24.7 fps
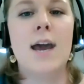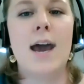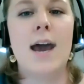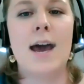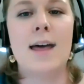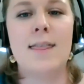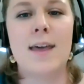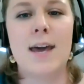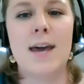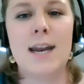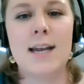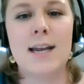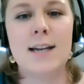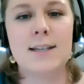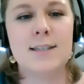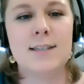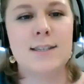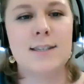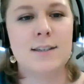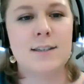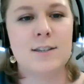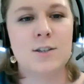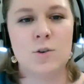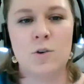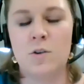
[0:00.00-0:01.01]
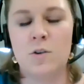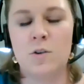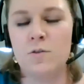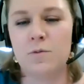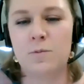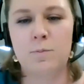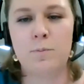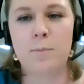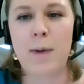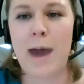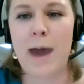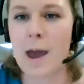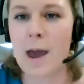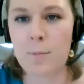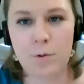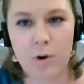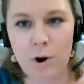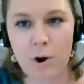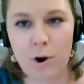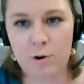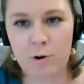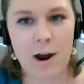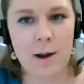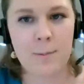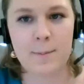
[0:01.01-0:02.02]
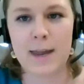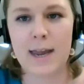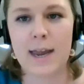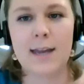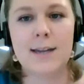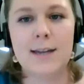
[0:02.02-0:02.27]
and that it's sort of pair programming.